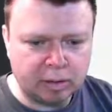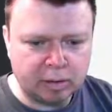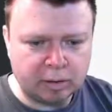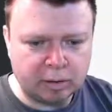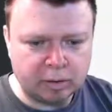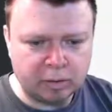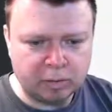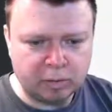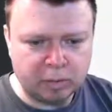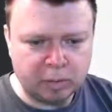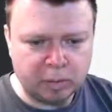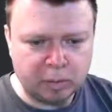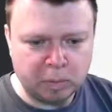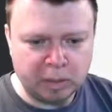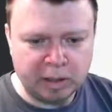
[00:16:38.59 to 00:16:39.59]
I do think
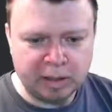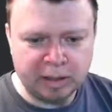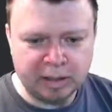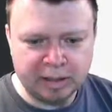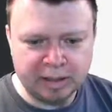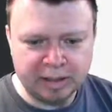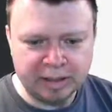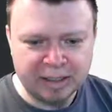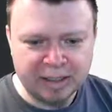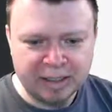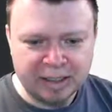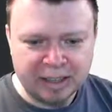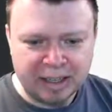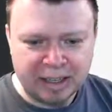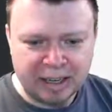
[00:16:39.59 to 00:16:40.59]
we want to
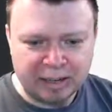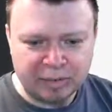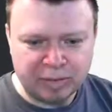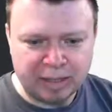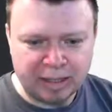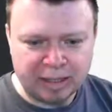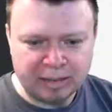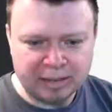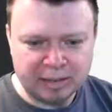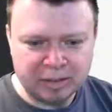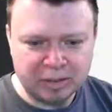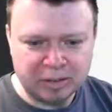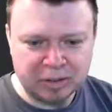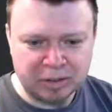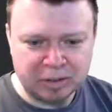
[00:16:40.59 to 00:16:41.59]
have that
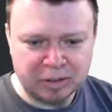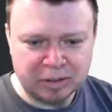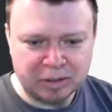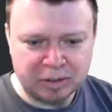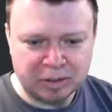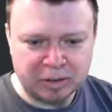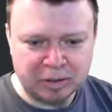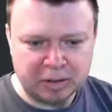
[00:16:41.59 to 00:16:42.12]
to,